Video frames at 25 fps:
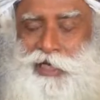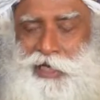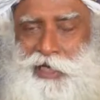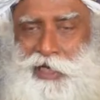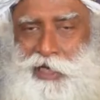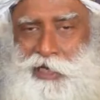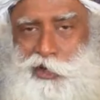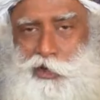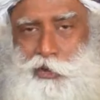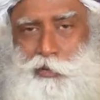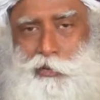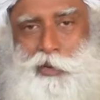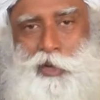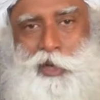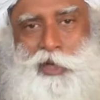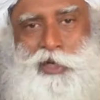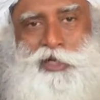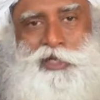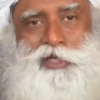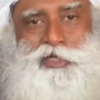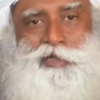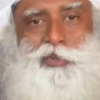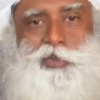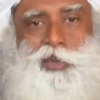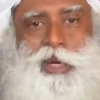cell in your
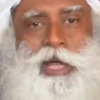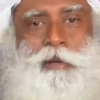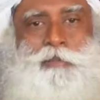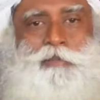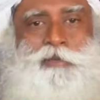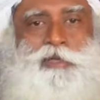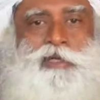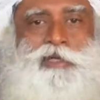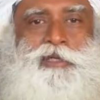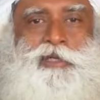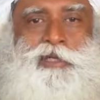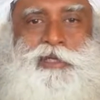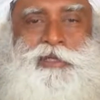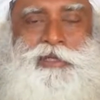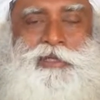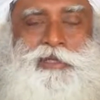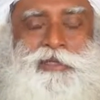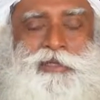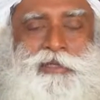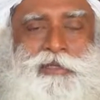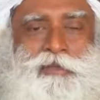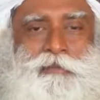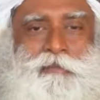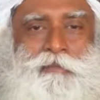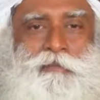body is wrapped in
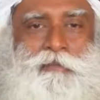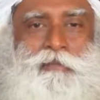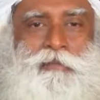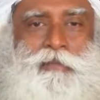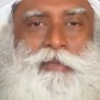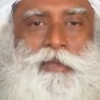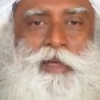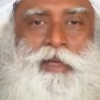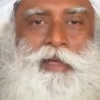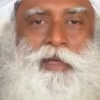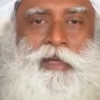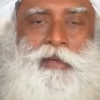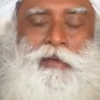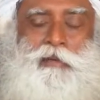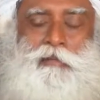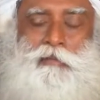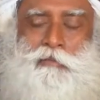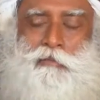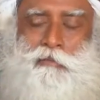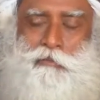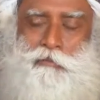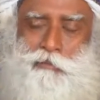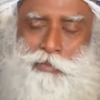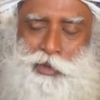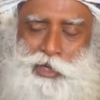this,
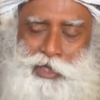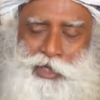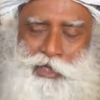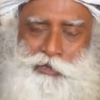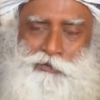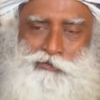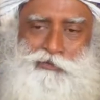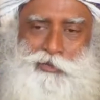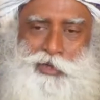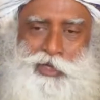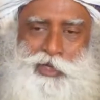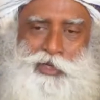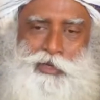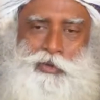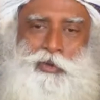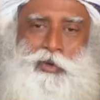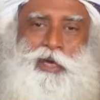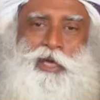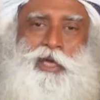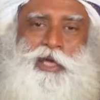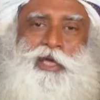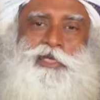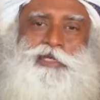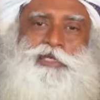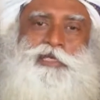believe me,
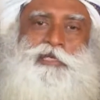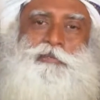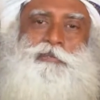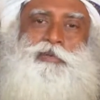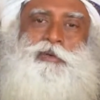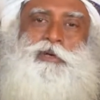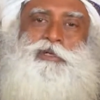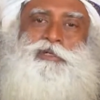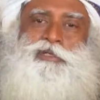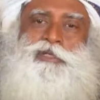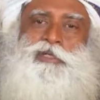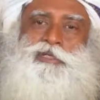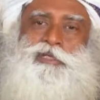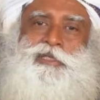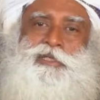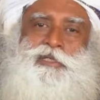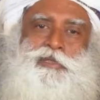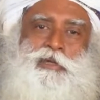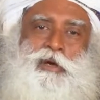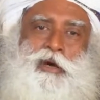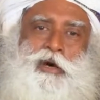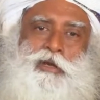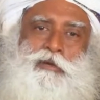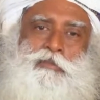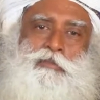your aging process
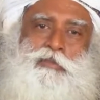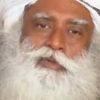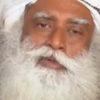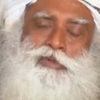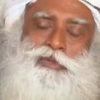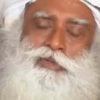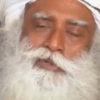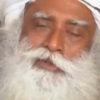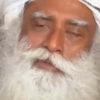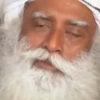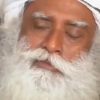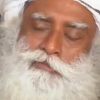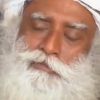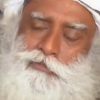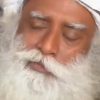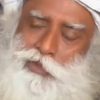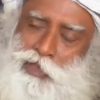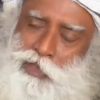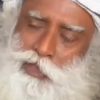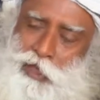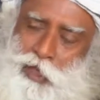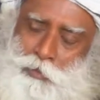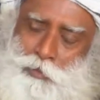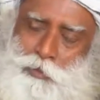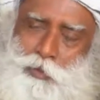is almost…
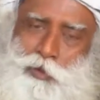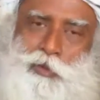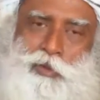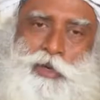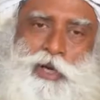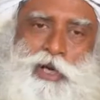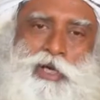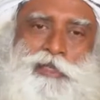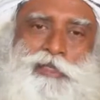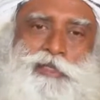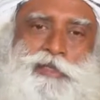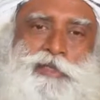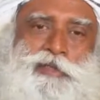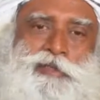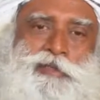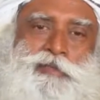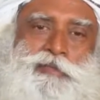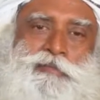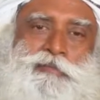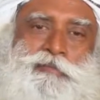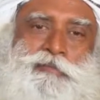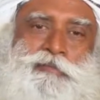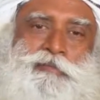will not progress.